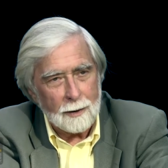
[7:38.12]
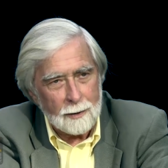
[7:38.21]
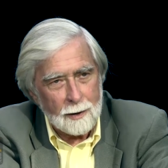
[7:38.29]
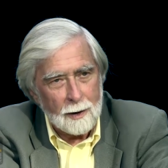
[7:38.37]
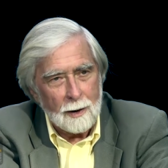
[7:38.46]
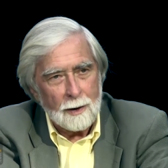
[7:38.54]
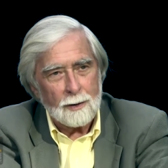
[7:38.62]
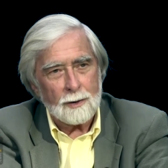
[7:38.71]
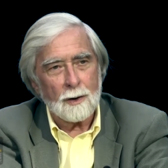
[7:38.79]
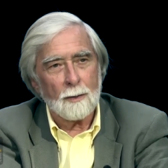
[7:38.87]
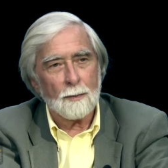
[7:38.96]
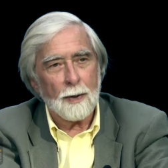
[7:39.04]
and
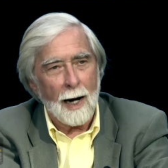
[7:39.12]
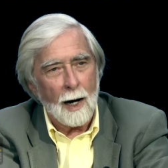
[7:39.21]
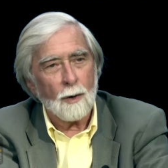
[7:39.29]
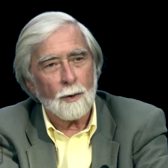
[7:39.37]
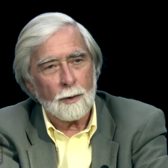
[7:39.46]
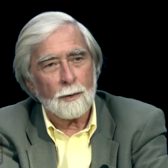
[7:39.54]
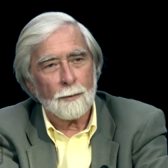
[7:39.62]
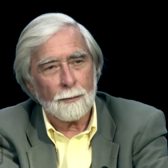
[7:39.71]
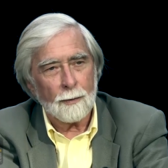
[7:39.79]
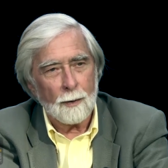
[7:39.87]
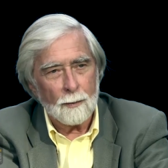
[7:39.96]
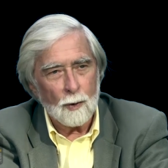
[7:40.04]
some power
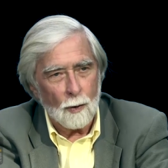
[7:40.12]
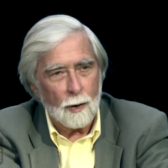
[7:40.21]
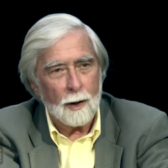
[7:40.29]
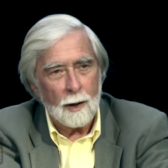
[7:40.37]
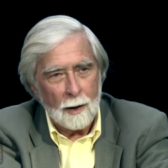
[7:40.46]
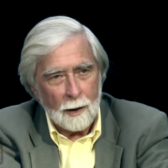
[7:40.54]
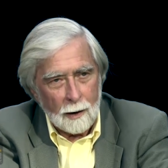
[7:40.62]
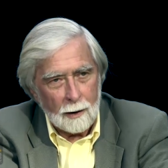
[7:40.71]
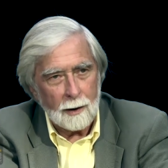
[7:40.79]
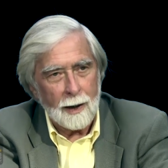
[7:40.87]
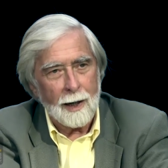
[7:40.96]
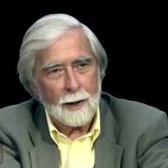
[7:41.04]
from your
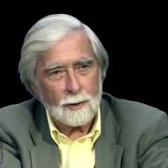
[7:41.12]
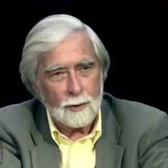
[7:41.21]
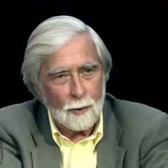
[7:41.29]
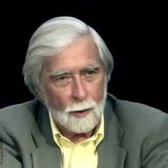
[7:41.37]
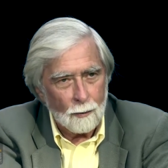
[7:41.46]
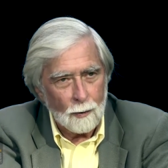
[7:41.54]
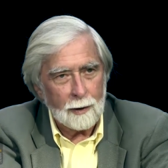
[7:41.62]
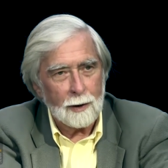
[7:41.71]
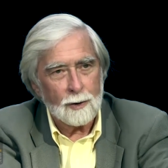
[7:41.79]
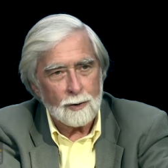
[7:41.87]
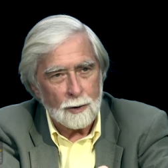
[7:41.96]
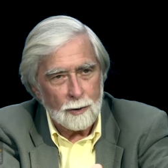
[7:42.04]
class, your
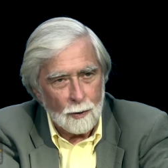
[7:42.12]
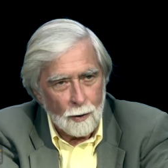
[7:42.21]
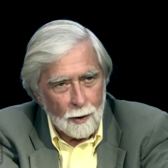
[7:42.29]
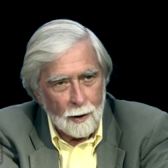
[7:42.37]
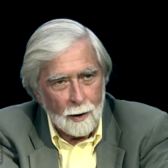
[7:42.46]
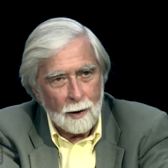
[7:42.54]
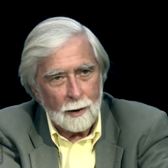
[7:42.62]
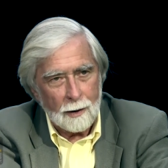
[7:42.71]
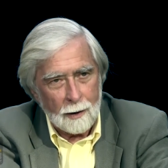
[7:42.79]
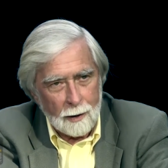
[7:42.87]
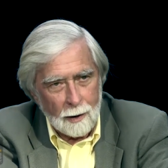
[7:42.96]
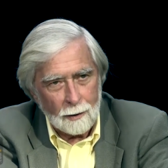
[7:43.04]
religion, your
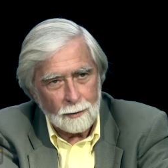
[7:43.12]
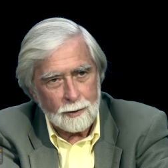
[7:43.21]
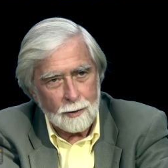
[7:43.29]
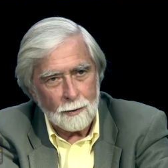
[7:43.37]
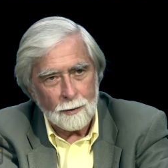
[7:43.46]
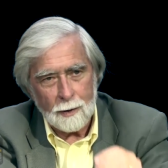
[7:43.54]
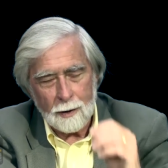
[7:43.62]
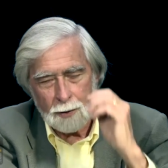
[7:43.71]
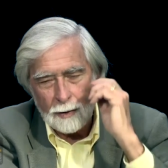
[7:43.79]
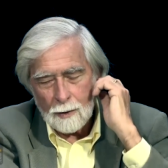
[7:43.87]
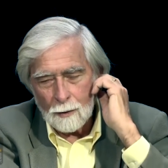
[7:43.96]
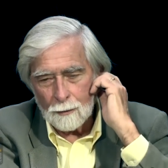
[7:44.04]
culture, and
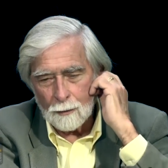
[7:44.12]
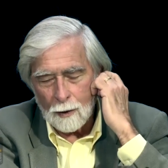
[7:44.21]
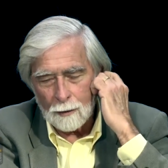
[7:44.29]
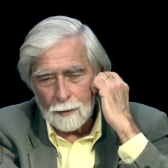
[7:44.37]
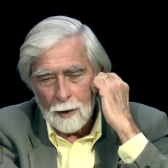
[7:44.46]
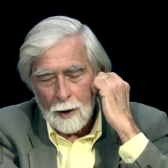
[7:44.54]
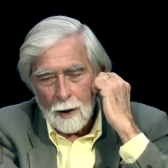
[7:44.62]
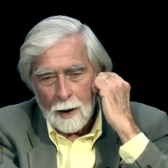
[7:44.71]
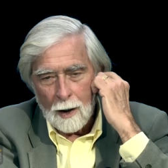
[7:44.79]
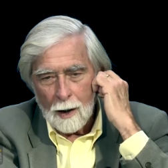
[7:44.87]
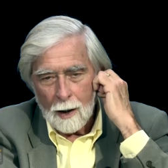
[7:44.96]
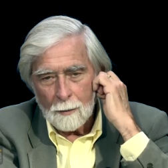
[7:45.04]
so forth.
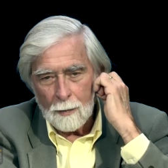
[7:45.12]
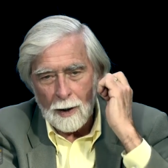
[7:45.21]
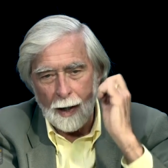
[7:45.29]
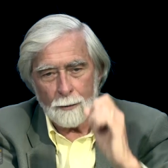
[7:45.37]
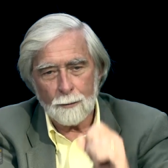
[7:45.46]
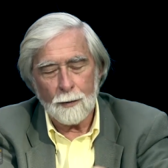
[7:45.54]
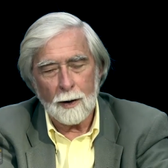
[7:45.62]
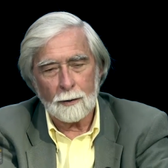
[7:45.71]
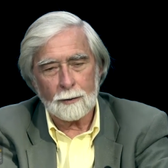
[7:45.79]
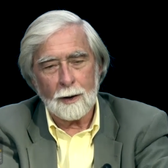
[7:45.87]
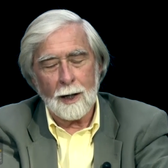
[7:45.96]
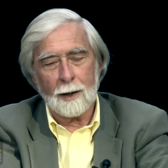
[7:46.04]
Uh, but I
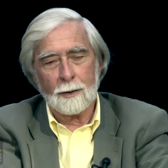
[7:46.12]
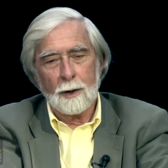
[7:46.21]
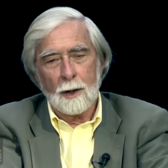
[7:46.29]
felt that